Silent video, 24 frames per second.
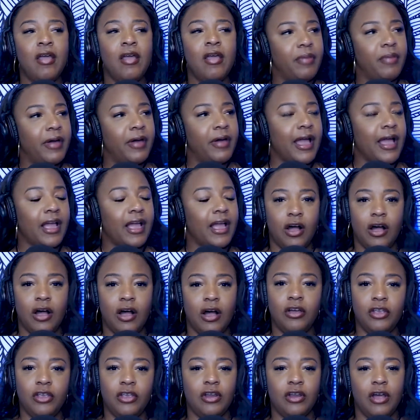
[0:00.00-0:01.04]
But I
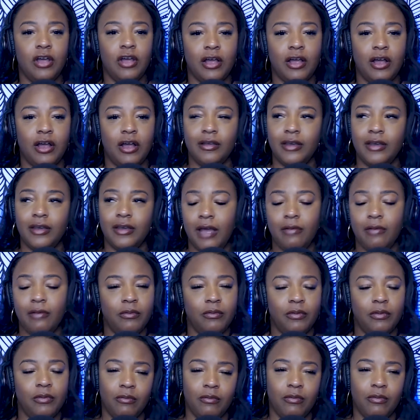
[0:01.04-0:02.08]
call
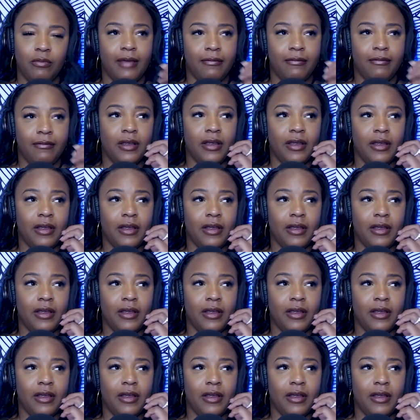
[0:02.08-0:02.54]
911, whatever.